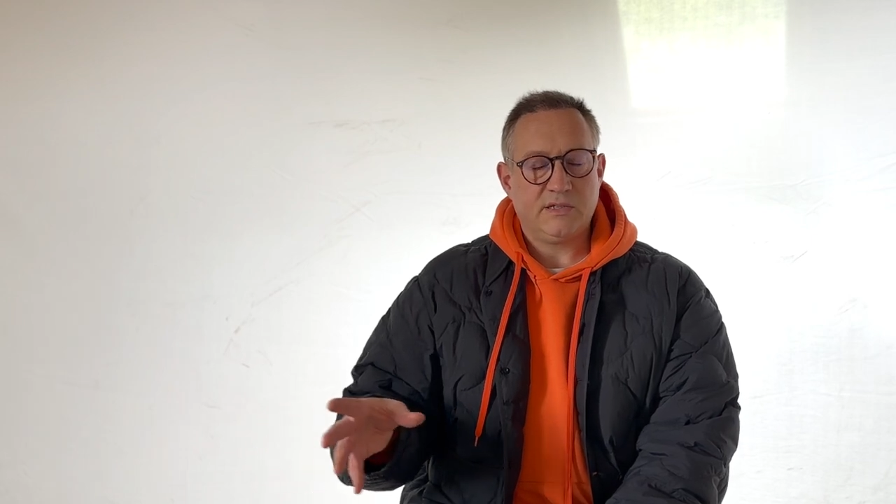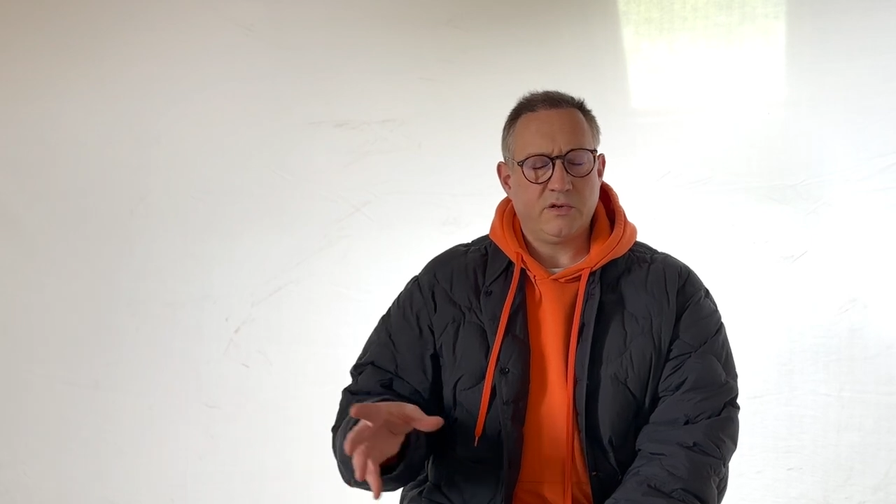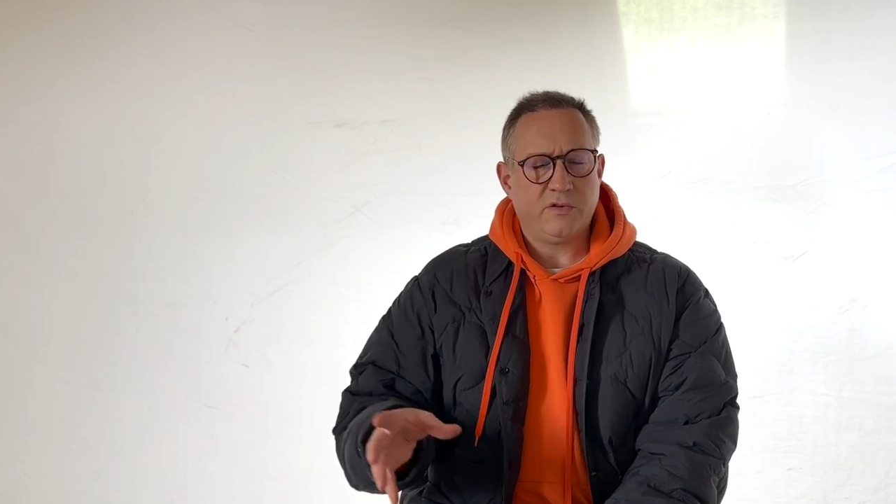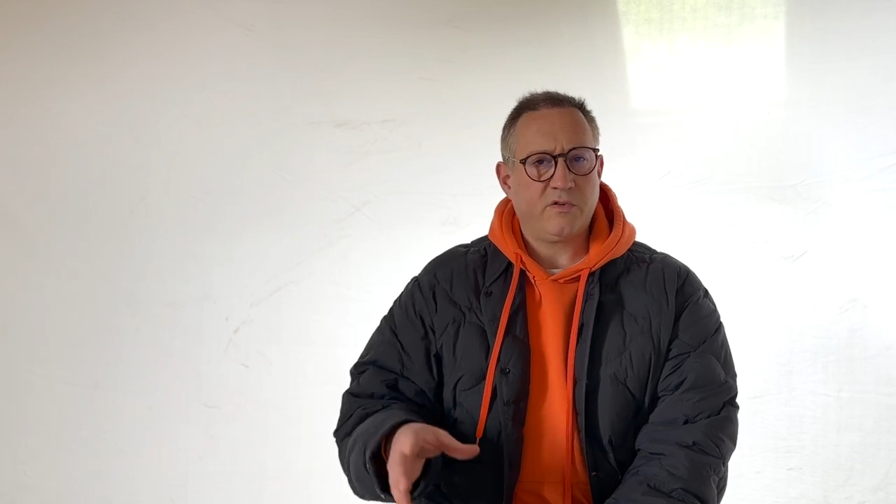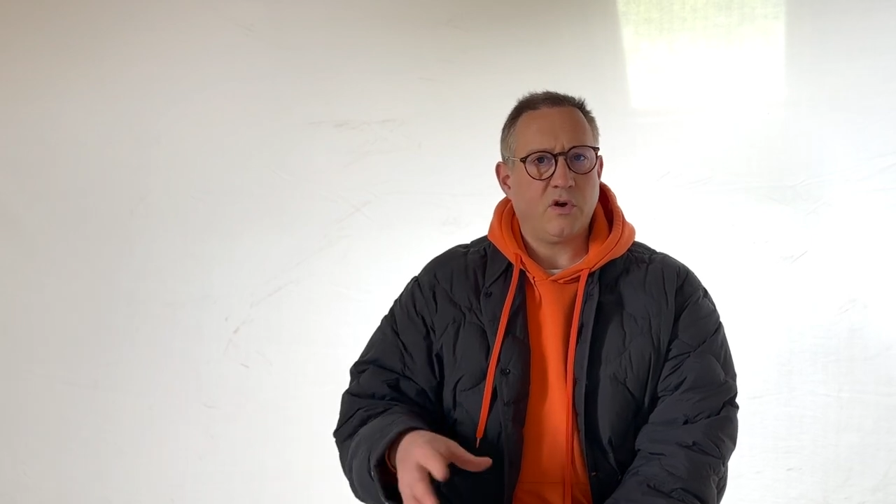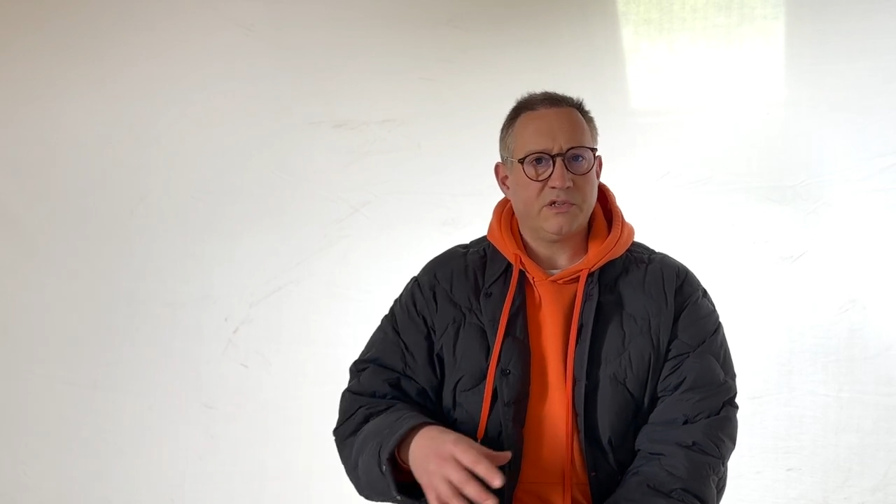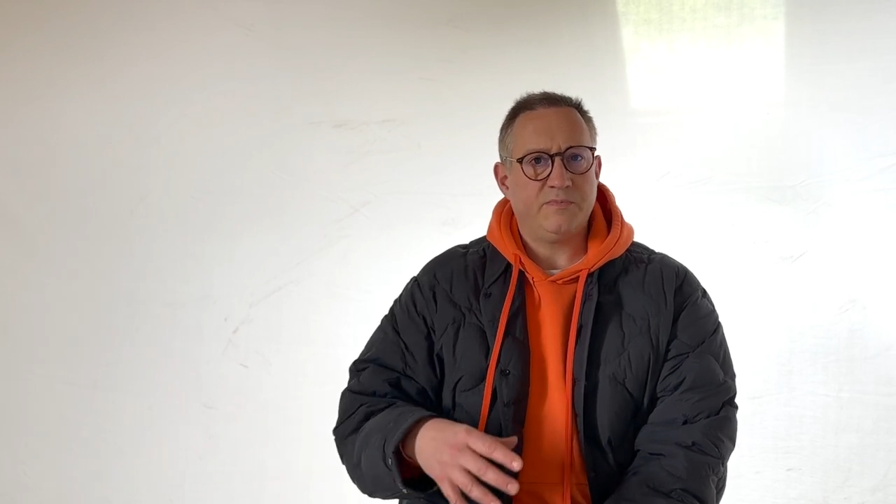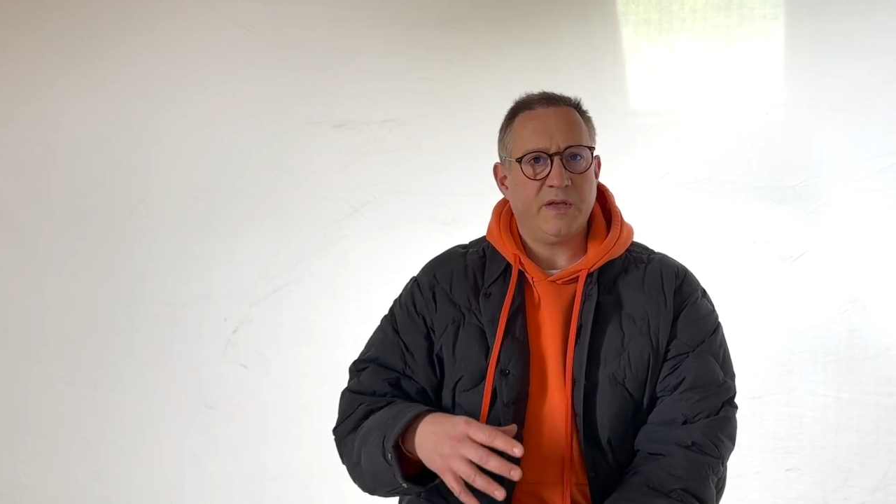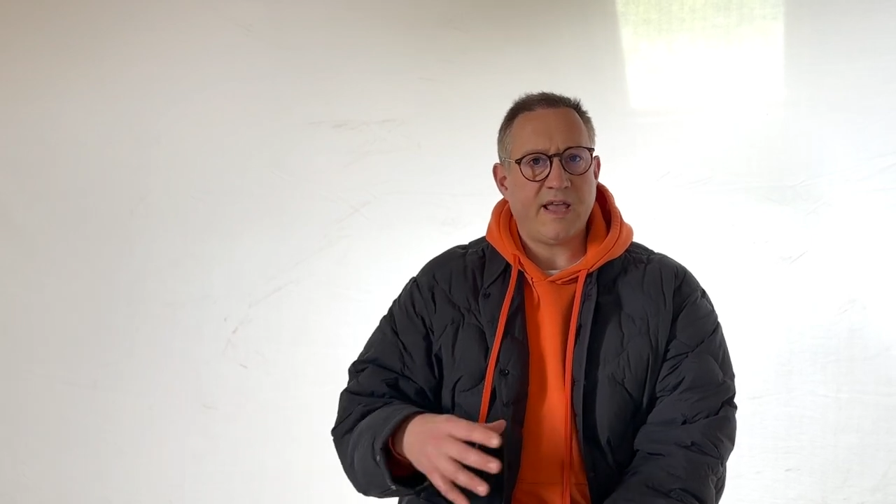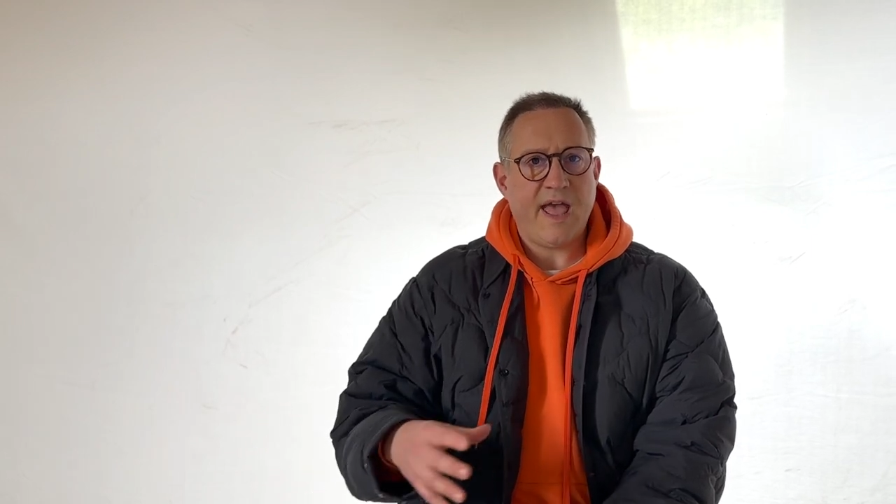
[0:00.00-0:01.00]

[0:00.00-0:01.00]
sort of cosmic